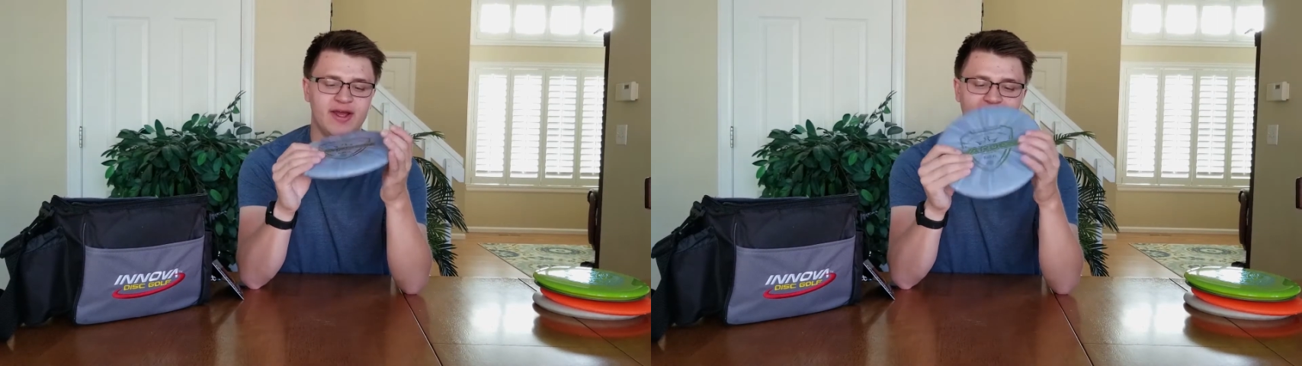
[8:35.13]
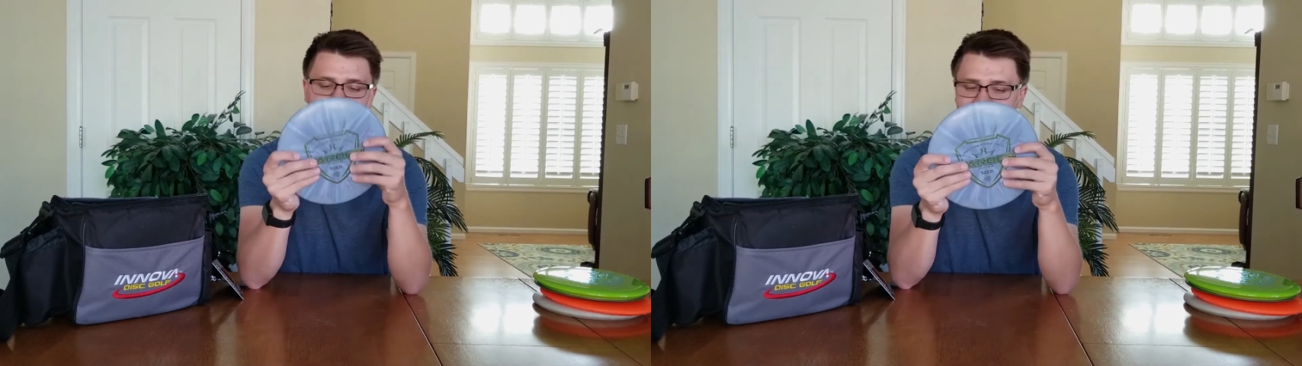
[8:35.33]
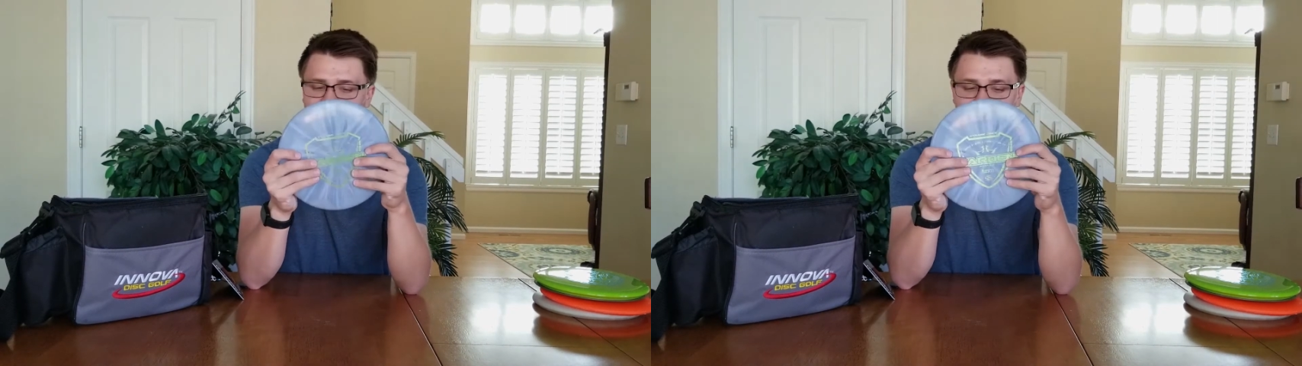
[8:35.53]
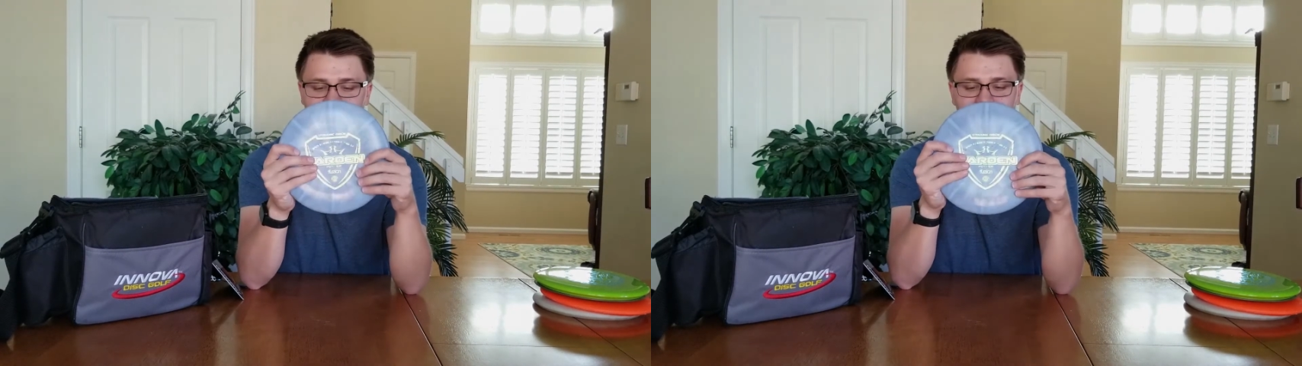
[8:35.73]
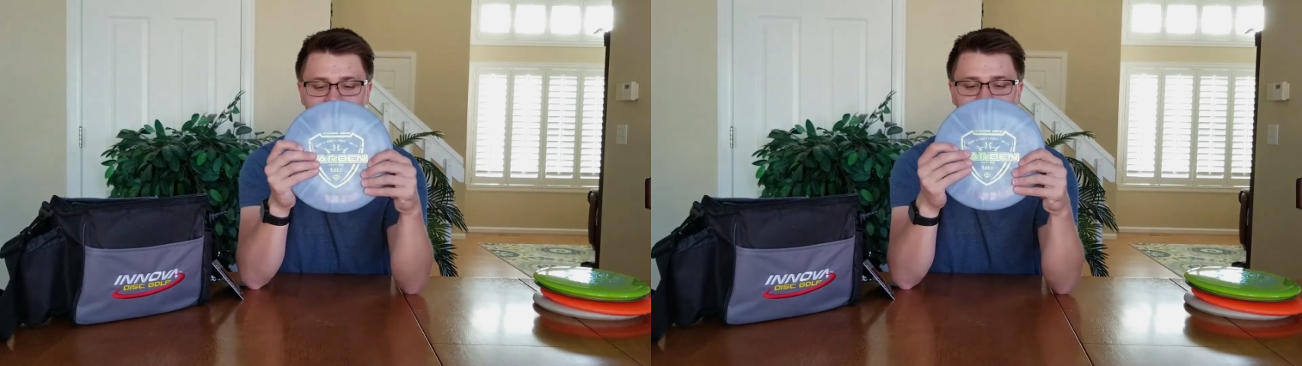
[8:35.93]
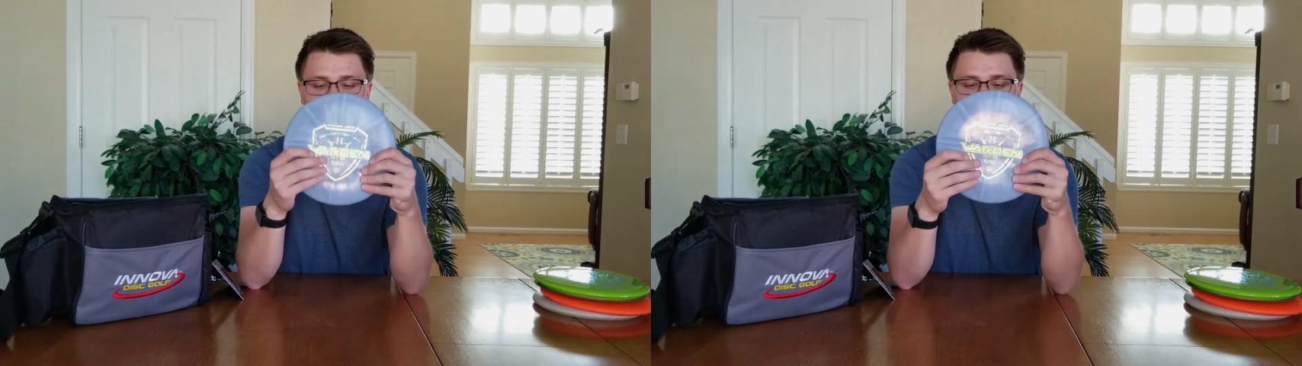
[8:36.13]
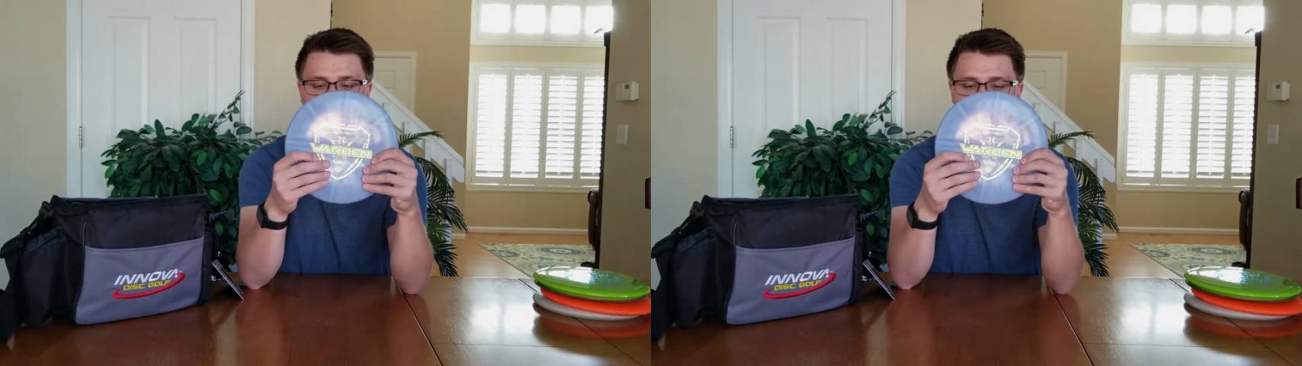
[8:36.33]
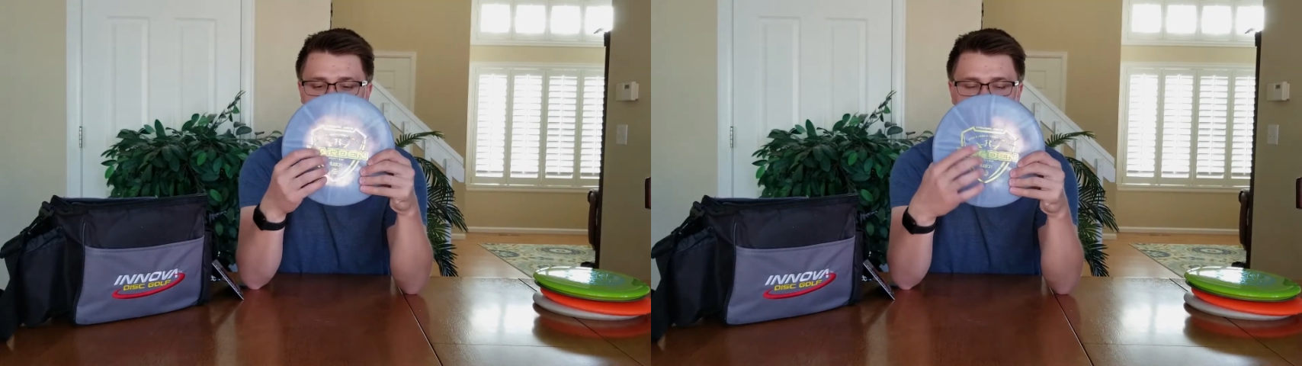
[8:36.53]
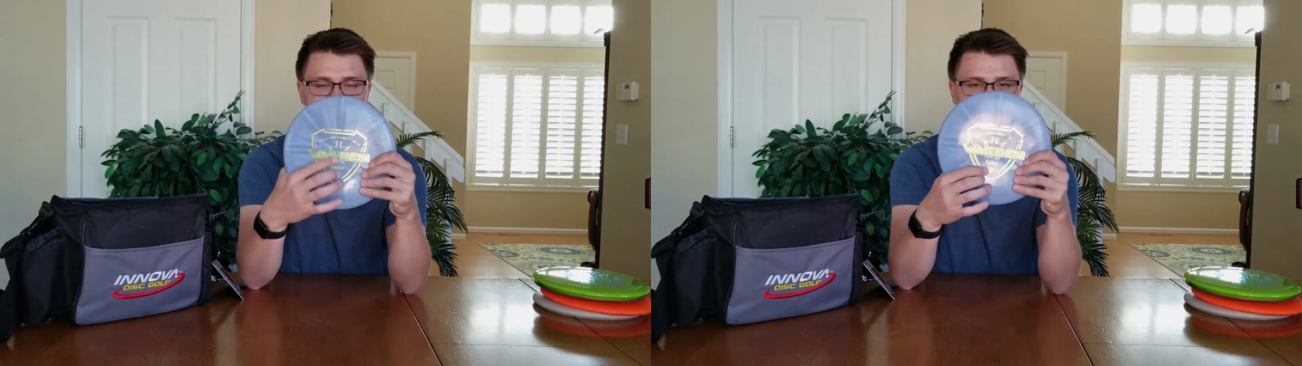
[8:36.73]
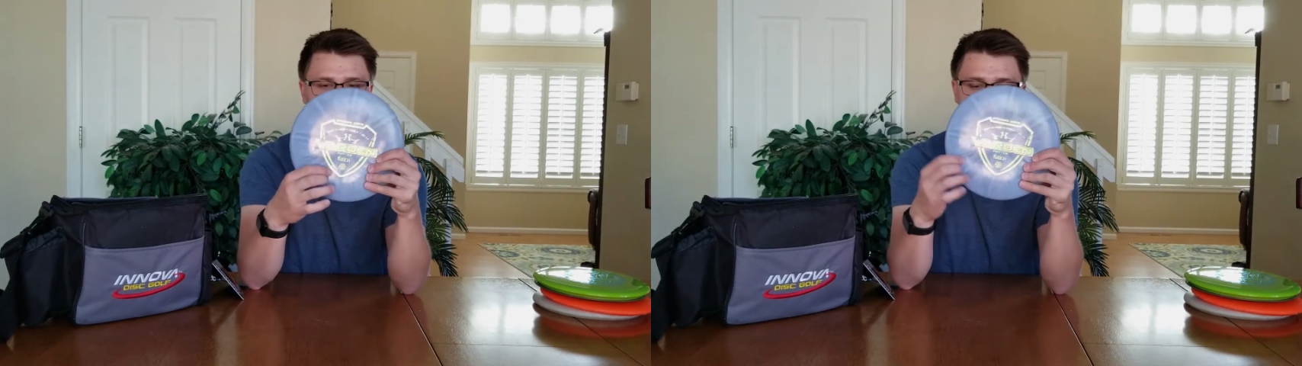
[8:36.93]
I got pre-owned, but most
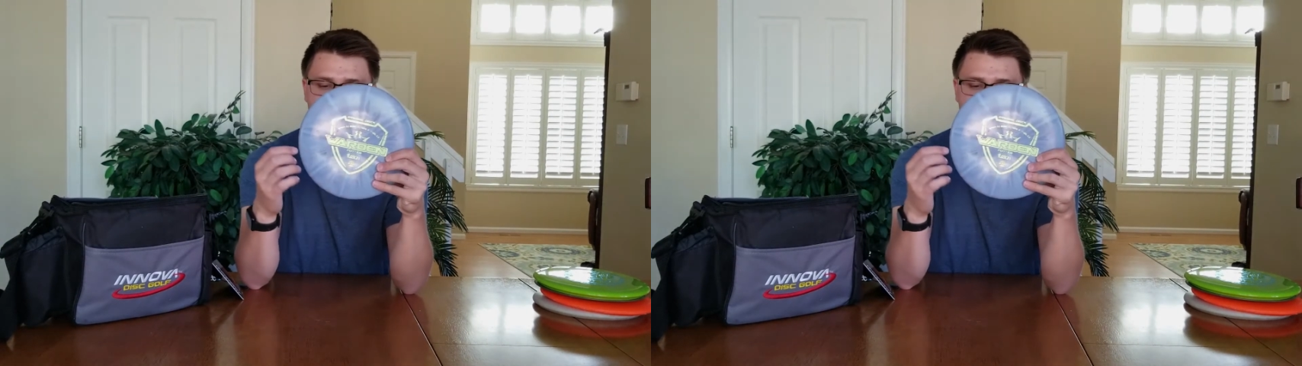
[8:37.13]
of this